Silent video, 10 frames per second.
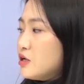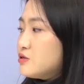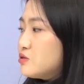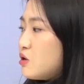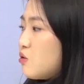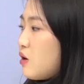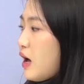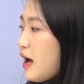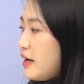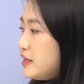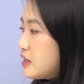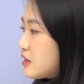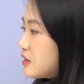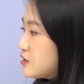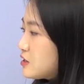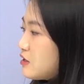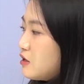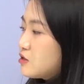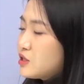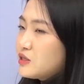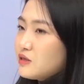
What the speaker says: So any colored